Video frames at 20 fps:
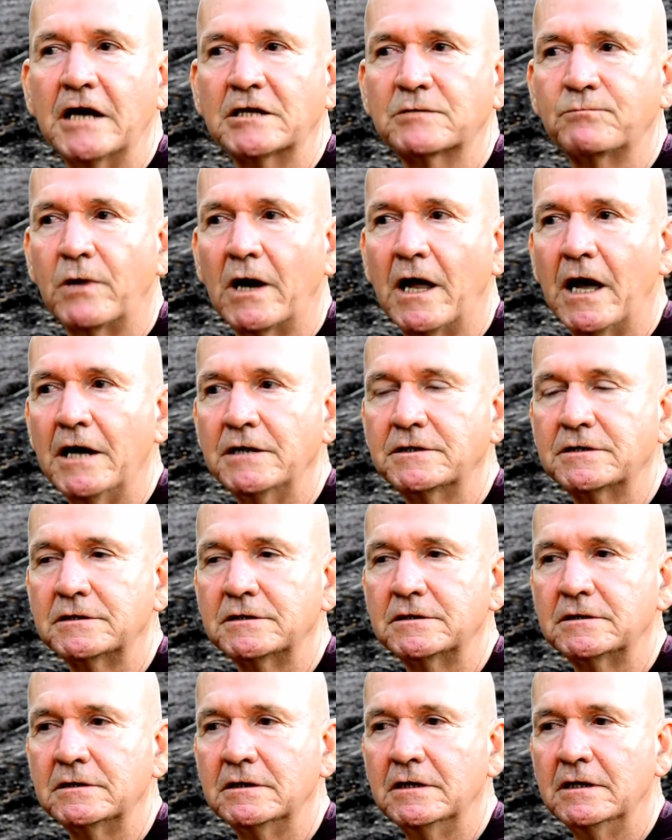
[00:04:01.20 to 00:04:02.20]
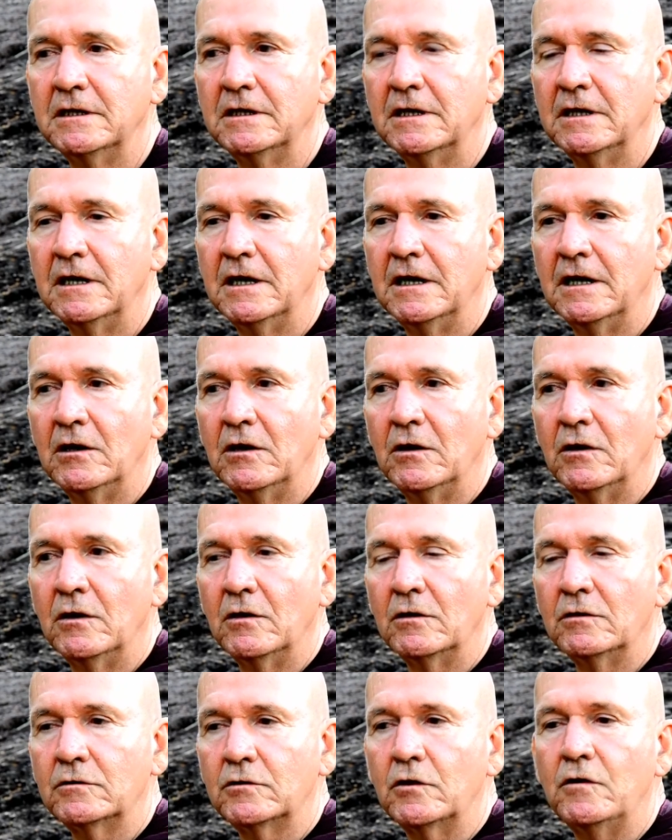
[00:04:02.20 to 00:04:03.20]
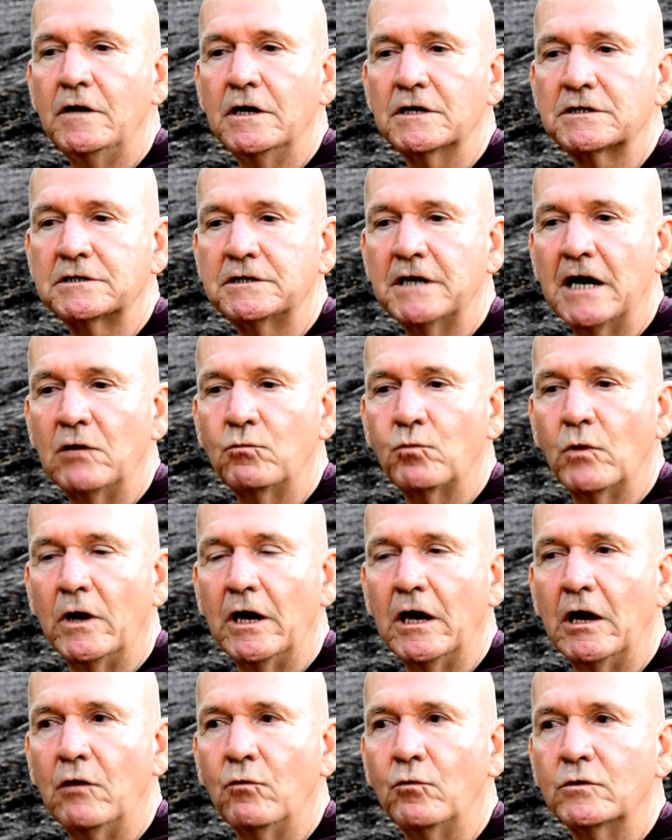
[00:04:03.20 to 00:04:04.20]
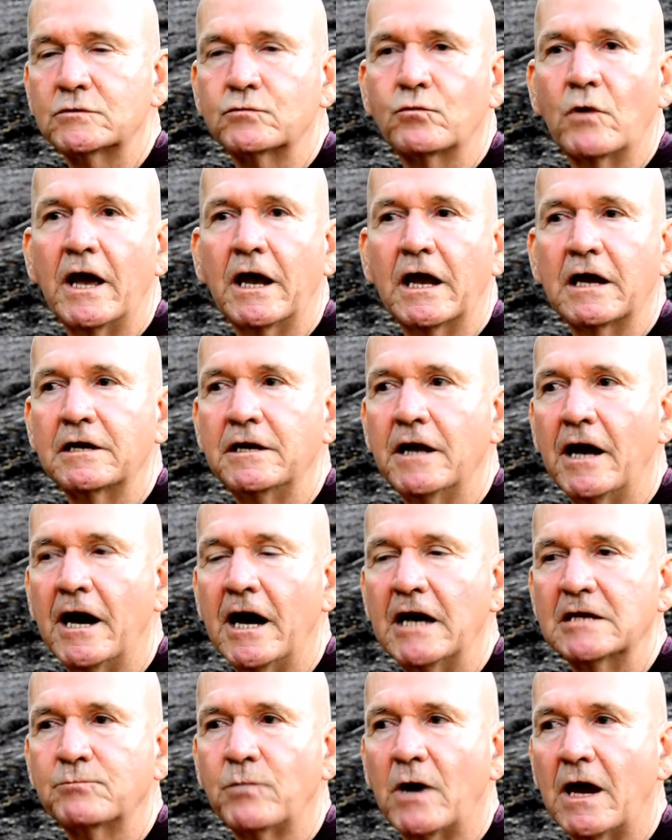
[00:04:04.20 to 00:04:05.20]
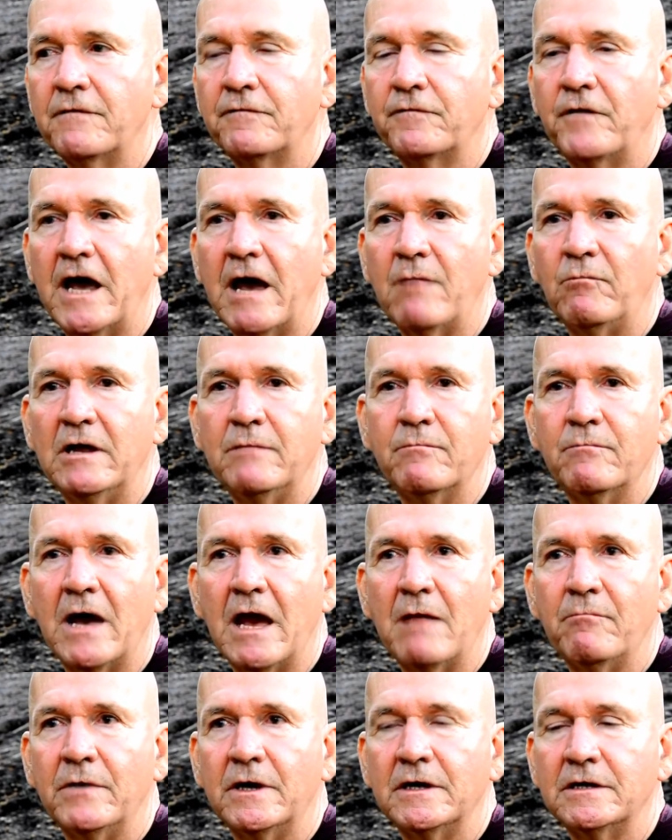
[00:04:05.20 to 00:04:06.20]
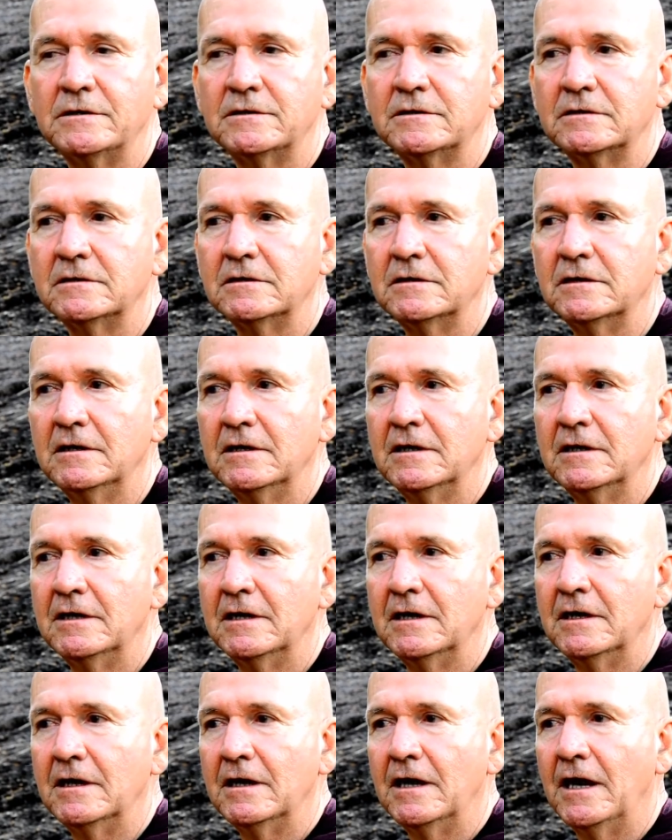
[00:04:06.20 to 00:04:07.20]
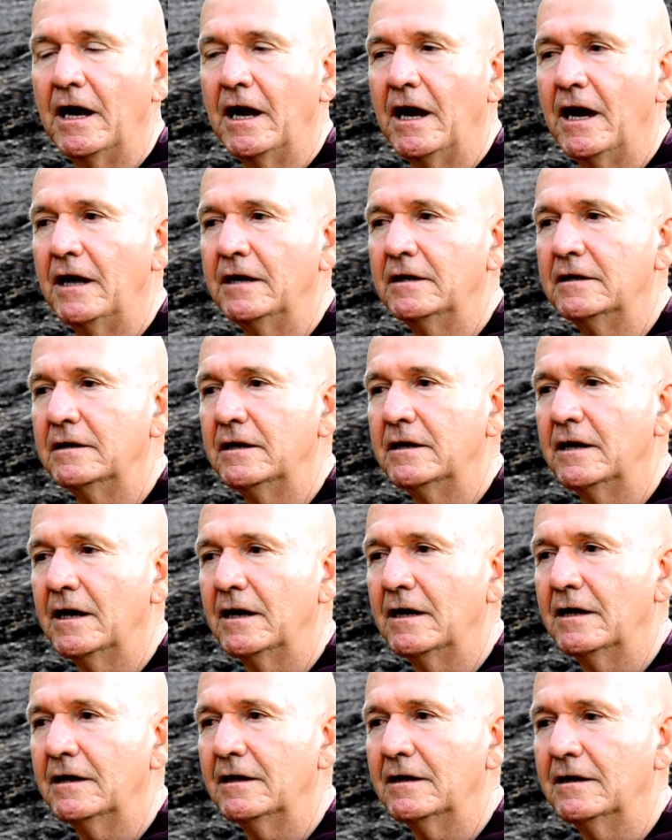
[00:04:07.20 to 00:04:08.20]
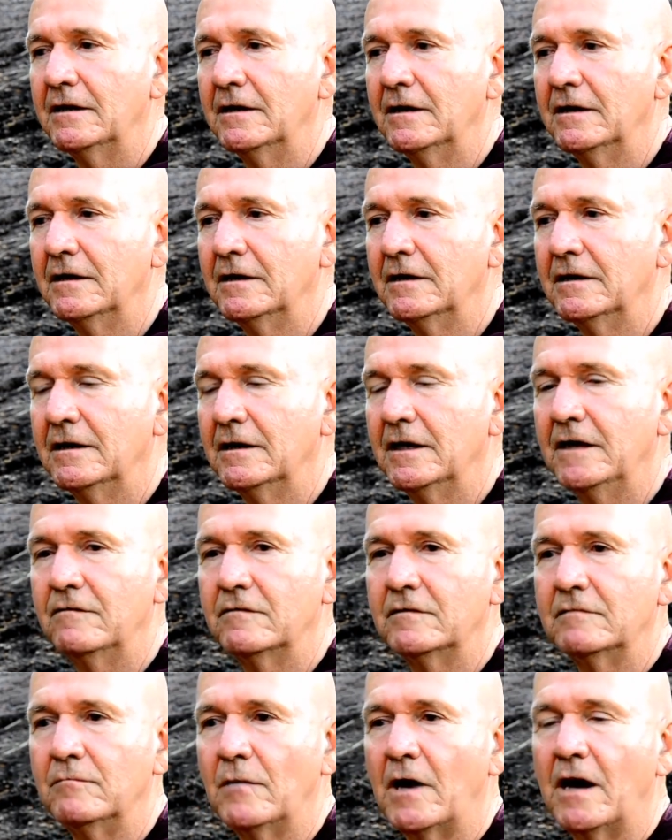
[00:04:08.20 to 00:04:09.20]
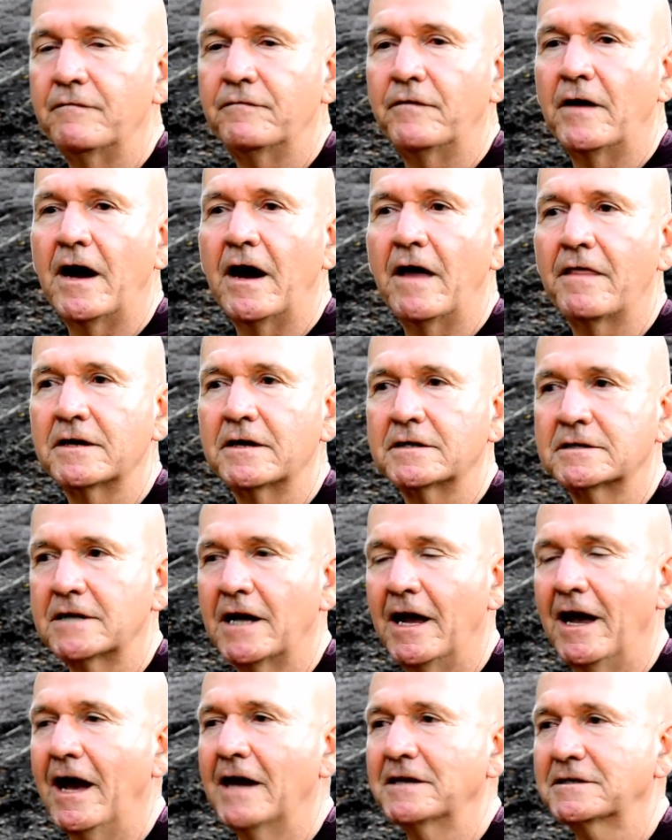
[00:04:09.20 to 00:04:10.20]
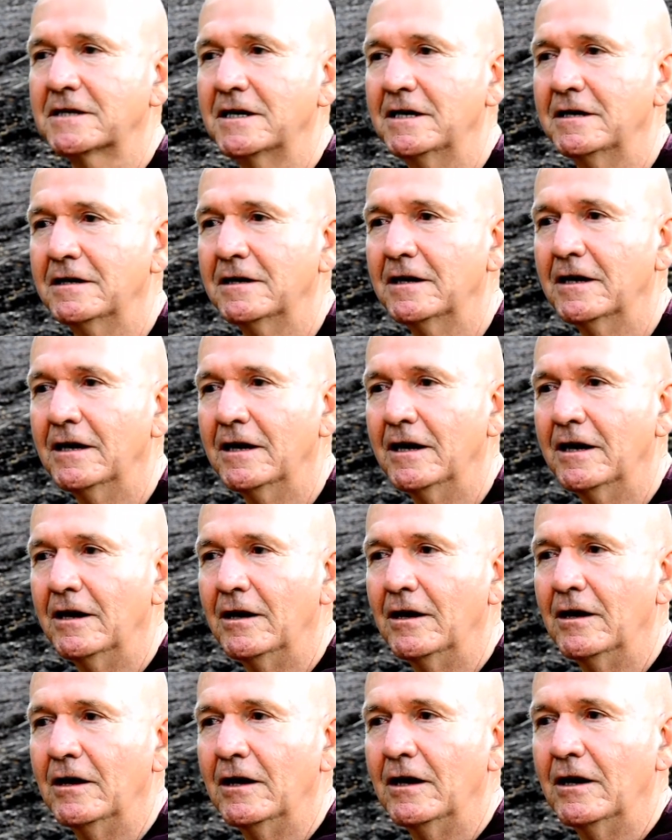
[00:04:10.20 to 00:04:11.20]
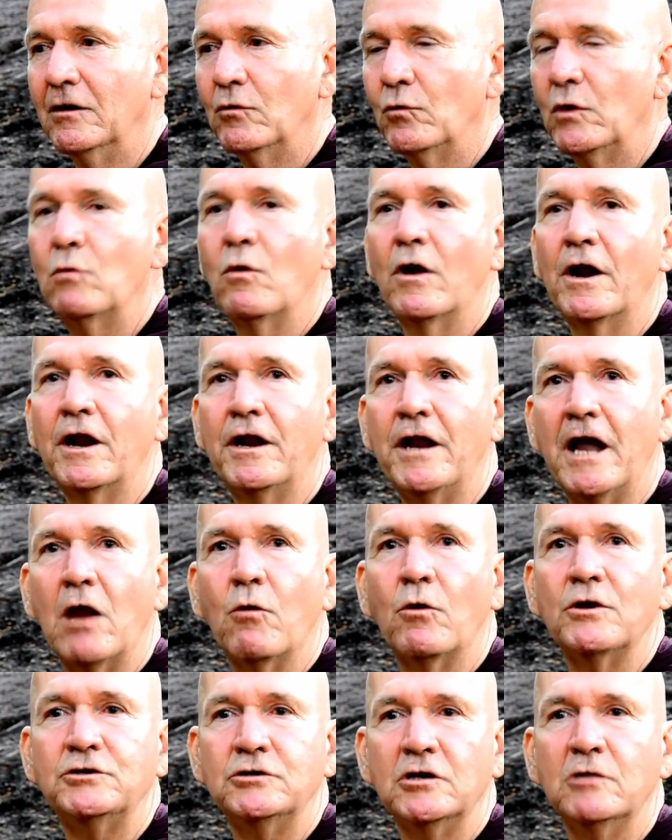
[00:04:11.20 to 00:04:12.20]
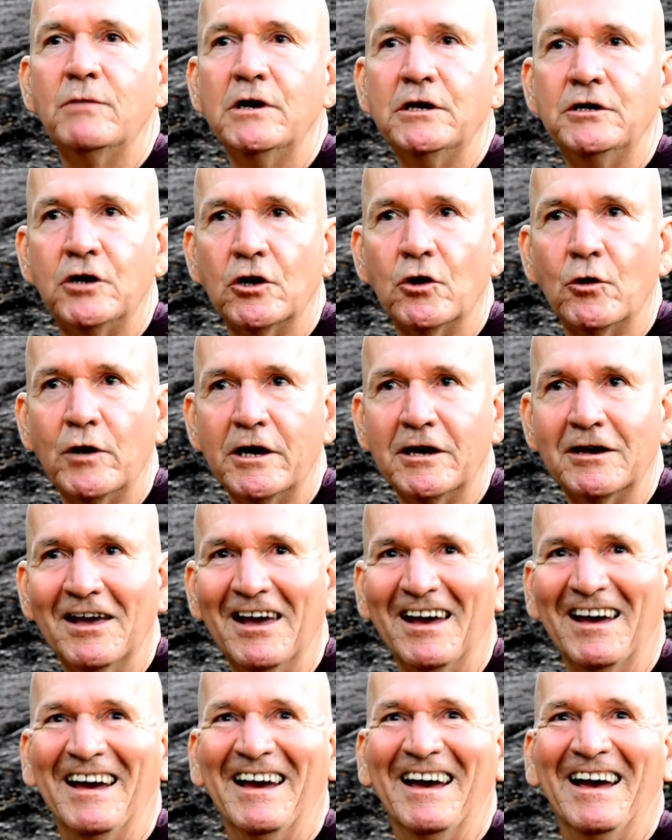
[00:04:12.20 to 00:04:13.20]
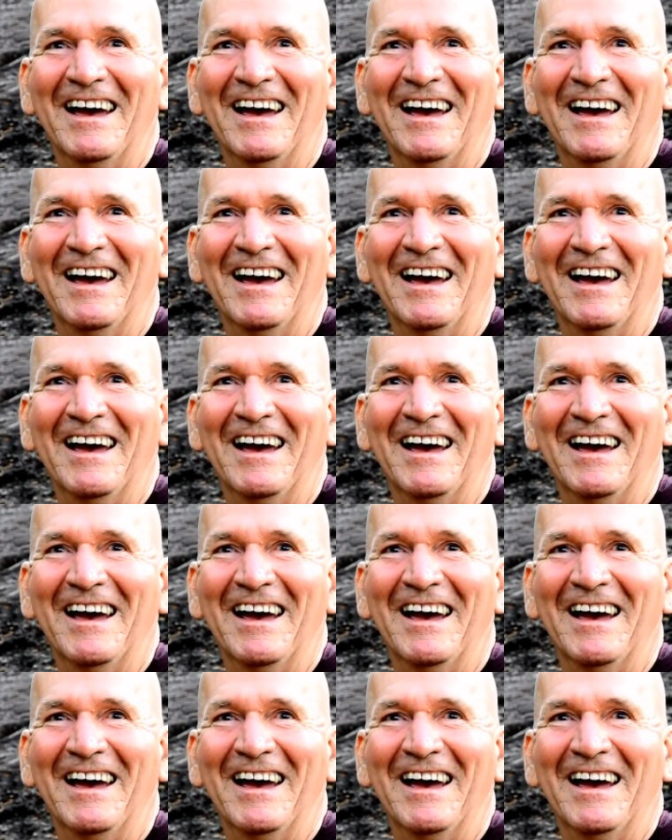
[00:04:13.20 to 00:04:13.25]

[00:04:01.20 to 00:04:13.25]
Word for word: takes place to the extent where it was recognized by family members, and uh, even my father's asking, we want to know what you've been doing.